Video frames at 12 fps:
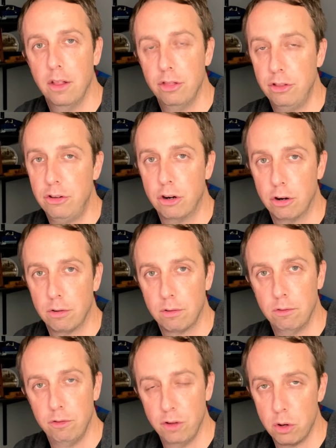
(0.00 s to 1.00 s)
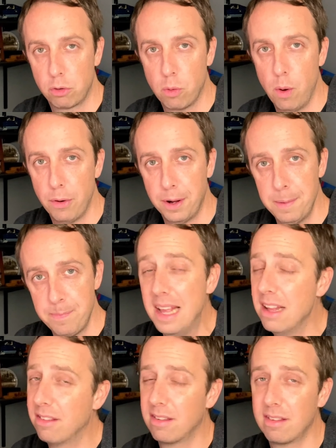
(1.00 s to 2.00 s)
your flow quota.
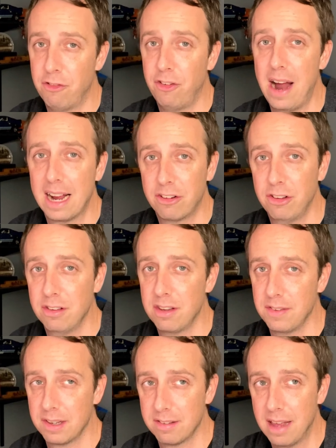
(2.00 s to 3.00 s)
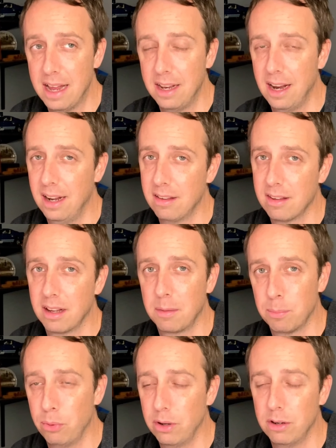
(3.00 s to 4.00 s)
It's fractions of a cent. It's
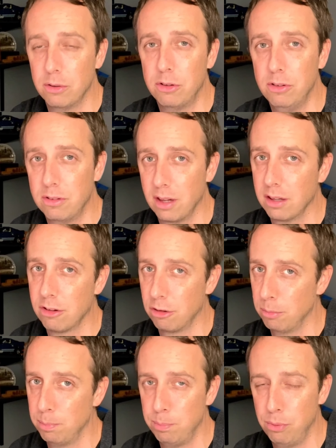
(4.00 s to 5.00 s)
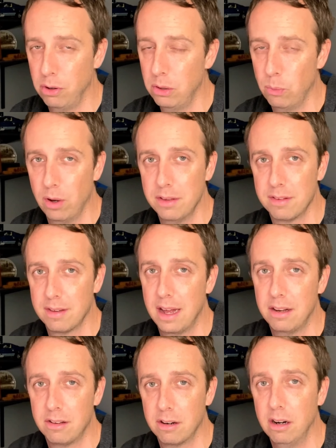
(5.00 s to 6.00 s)
like 0.02 cents or 0.1
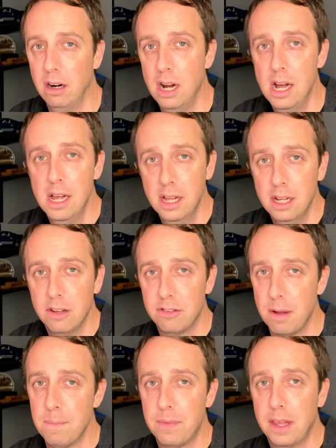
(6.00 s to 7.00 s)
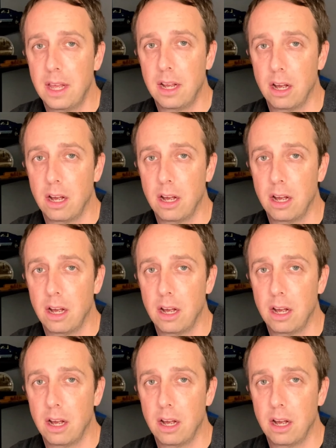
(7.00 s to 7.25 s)
cent or something